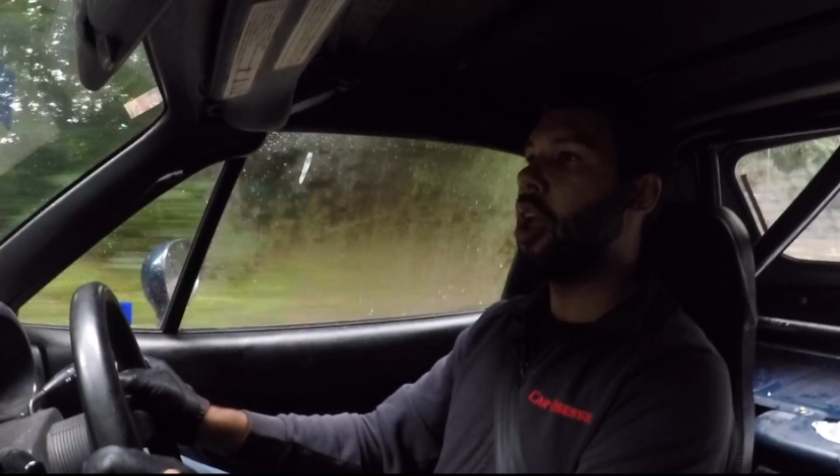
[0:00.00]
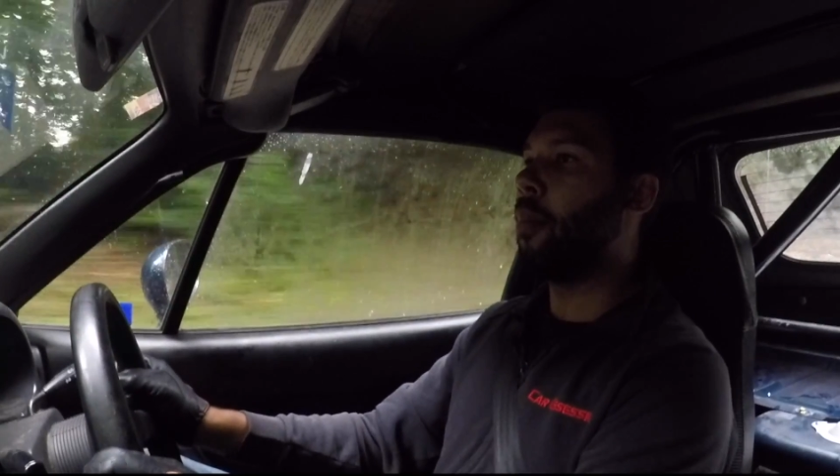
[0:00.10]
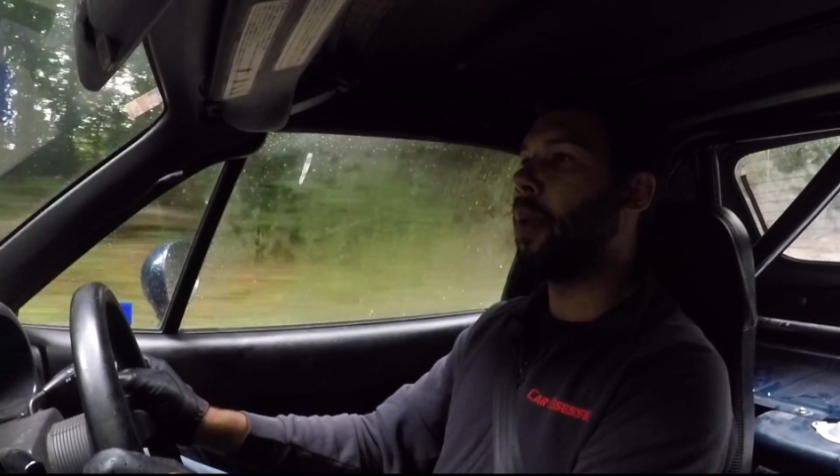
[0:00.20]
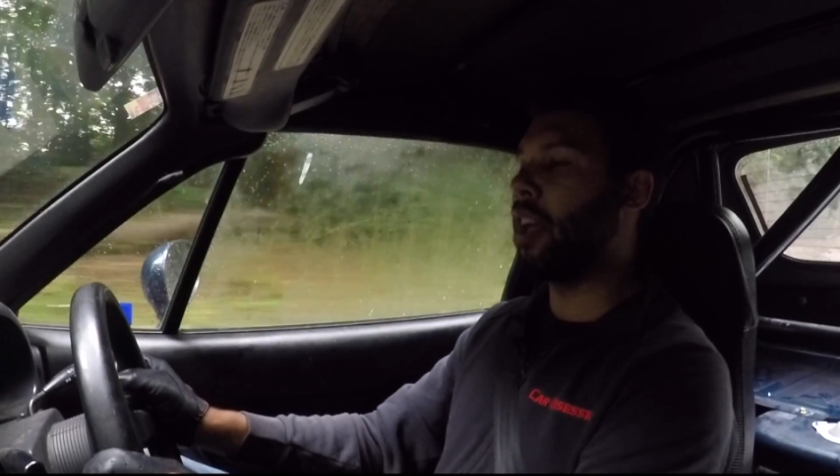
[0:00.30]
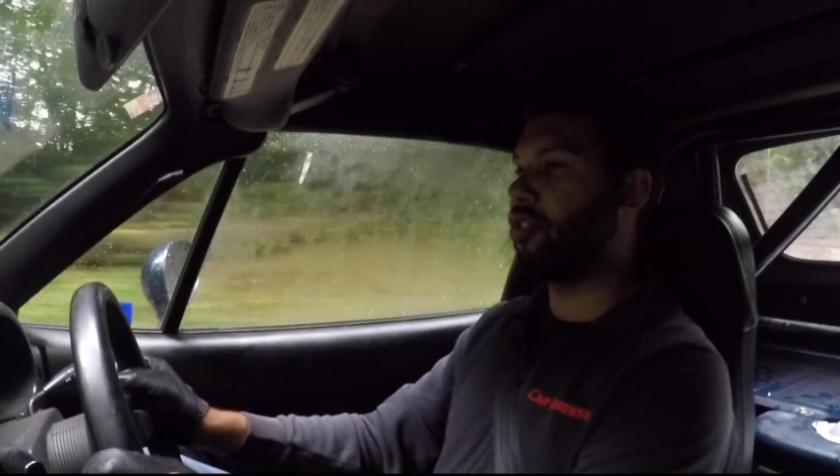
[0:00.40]

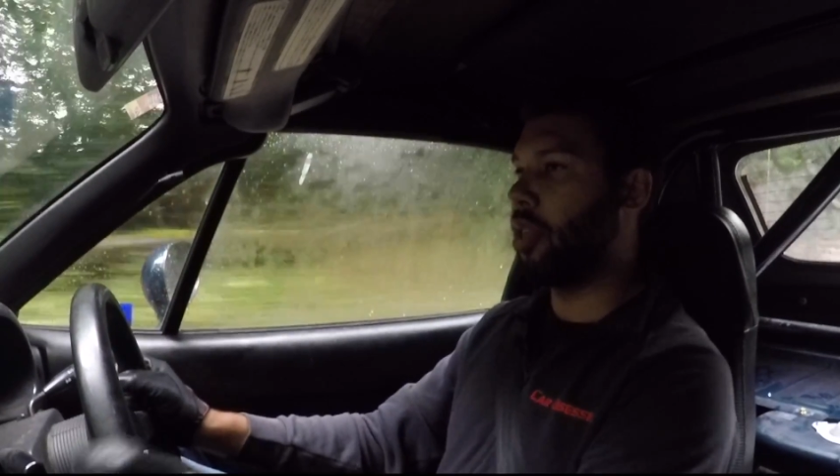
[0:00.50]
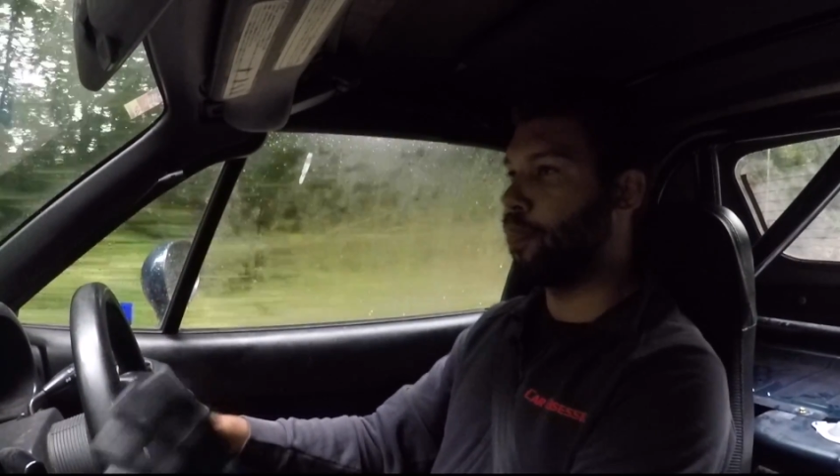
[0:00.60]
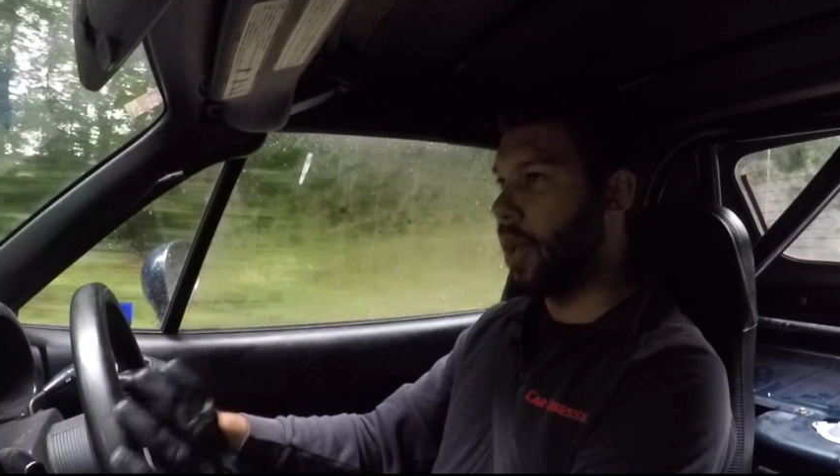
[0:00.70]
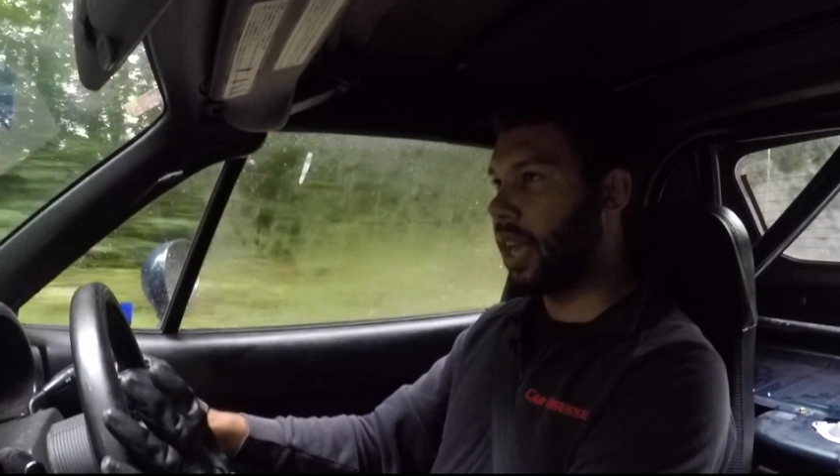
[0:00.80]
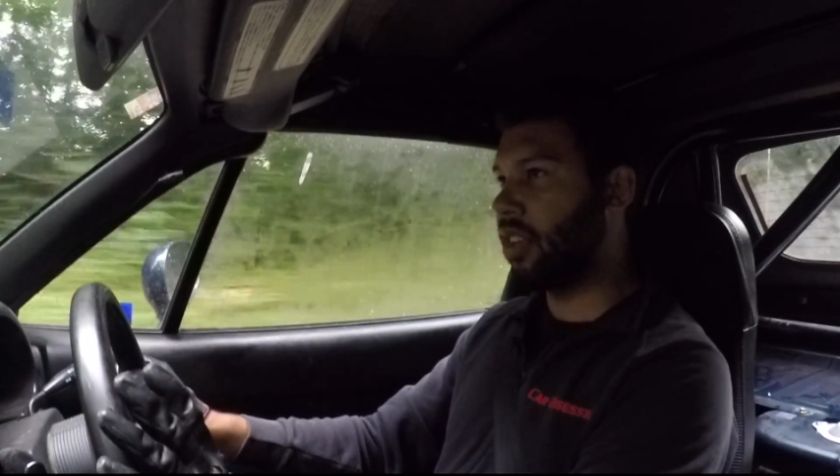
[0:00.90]
But yes, the
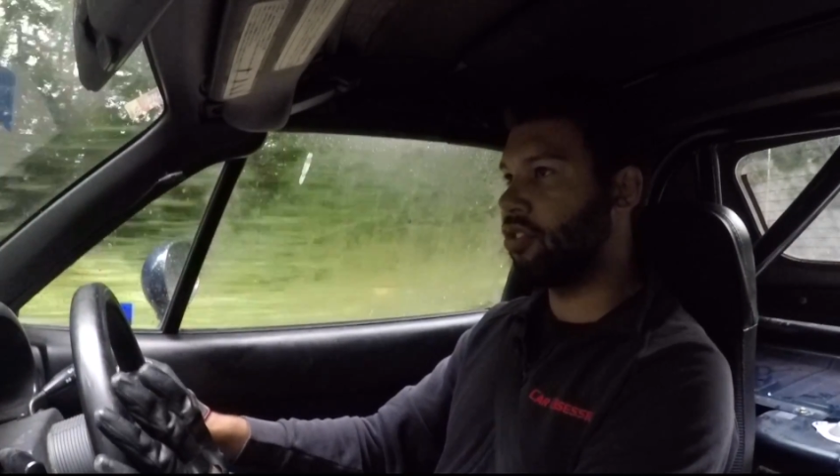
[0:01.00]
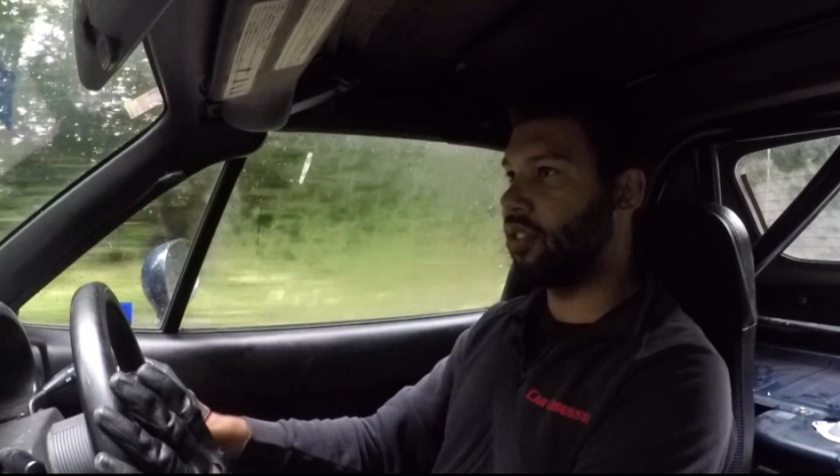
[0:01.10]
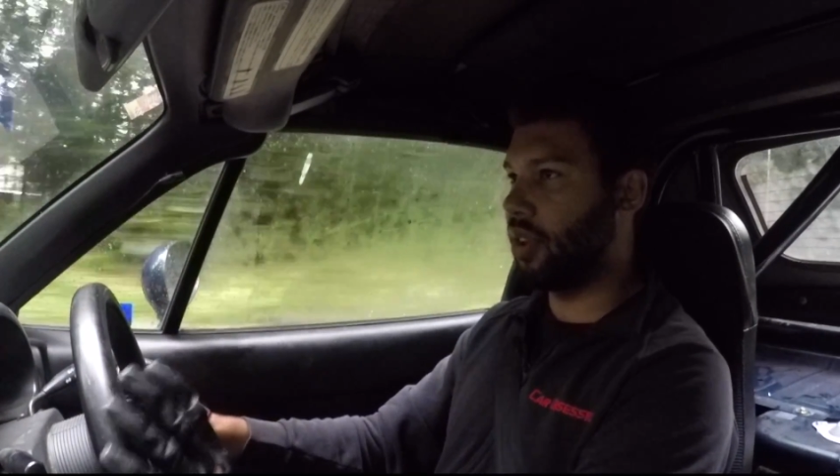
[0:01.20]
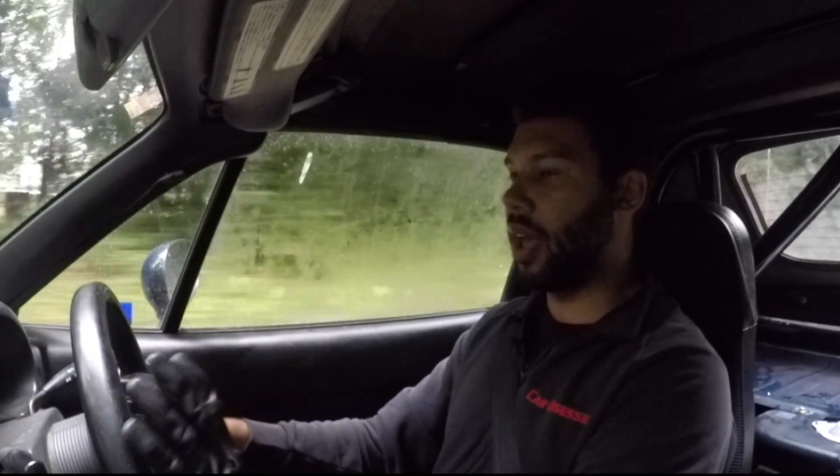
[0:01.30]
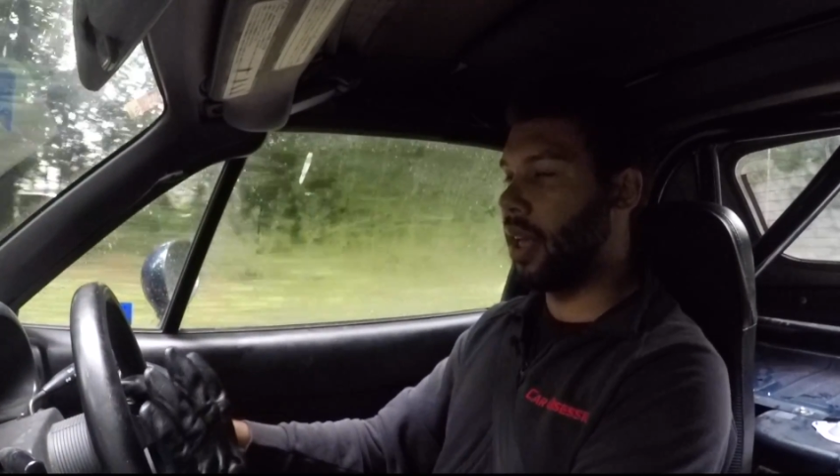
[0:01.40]

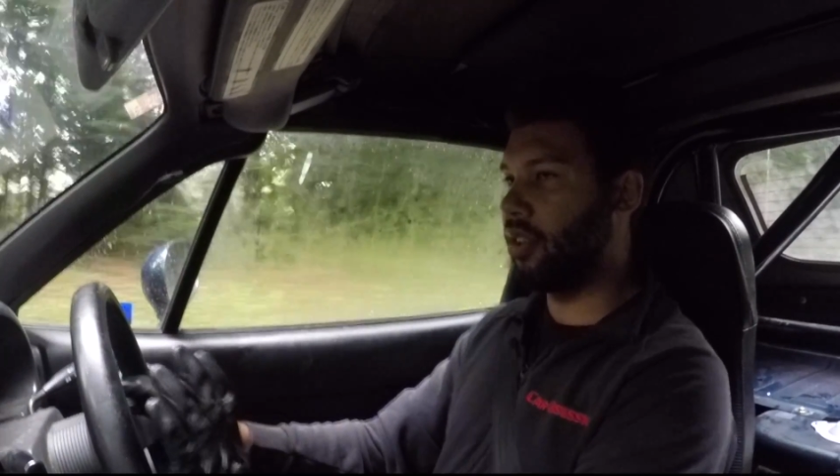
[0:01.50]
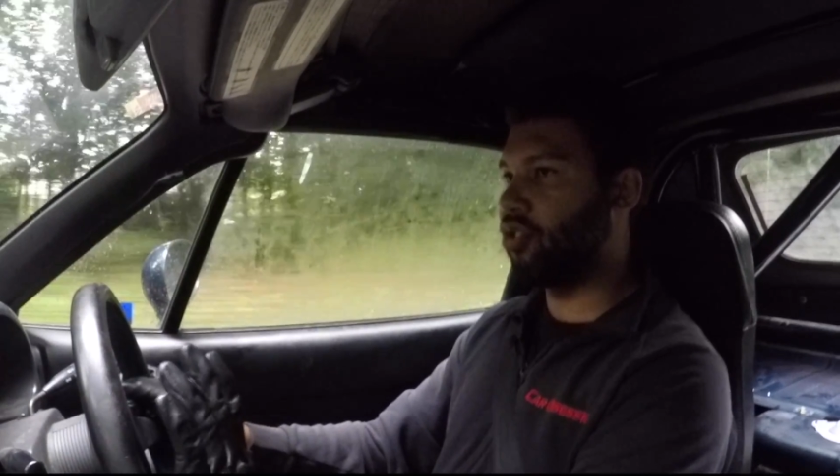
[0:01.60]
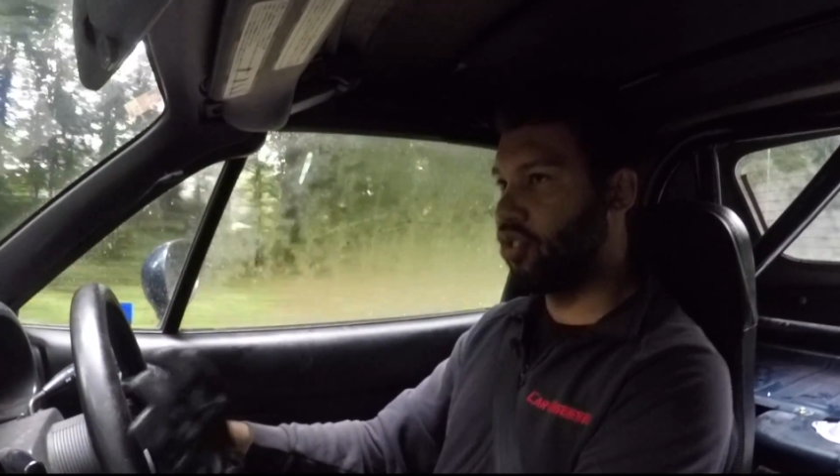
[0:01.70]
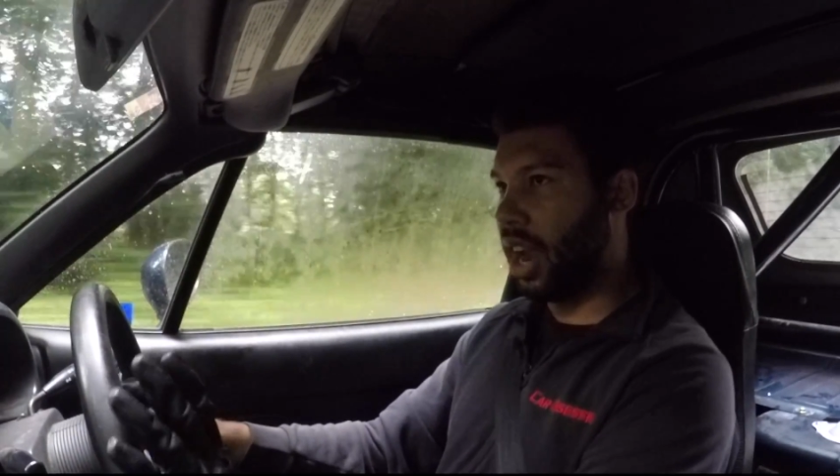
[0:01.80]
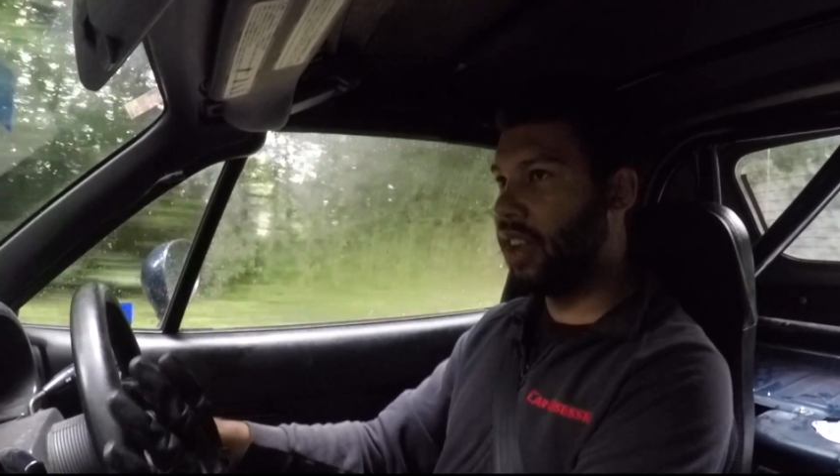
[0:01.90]
biggest
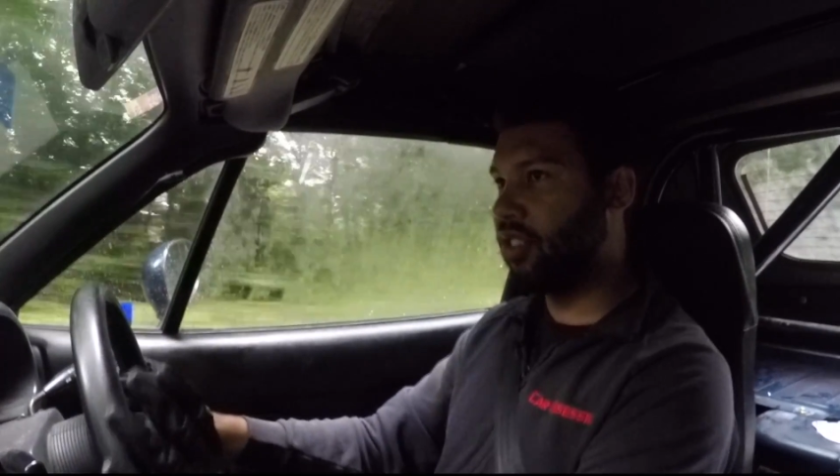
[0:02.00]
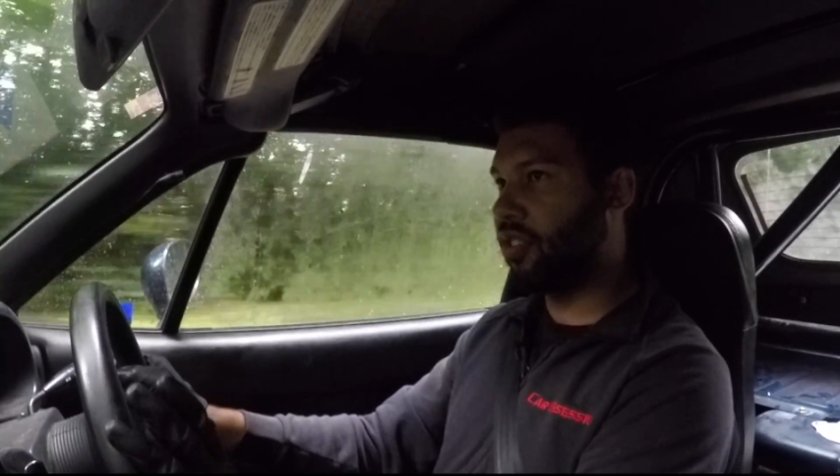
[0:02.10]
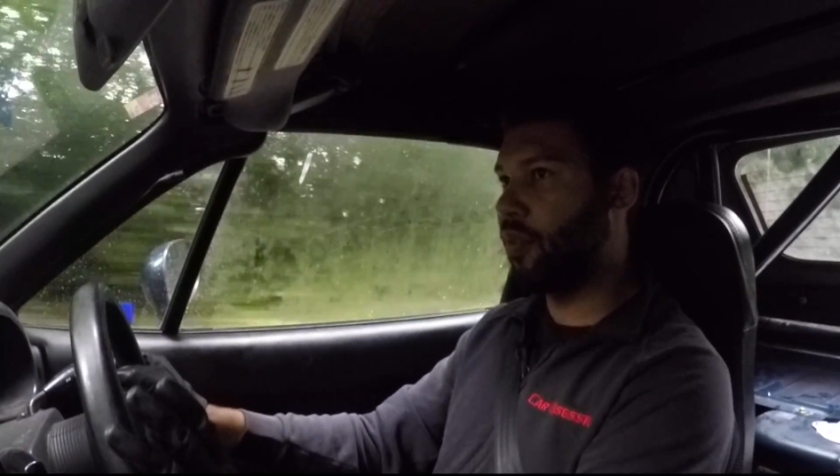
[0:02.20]
changes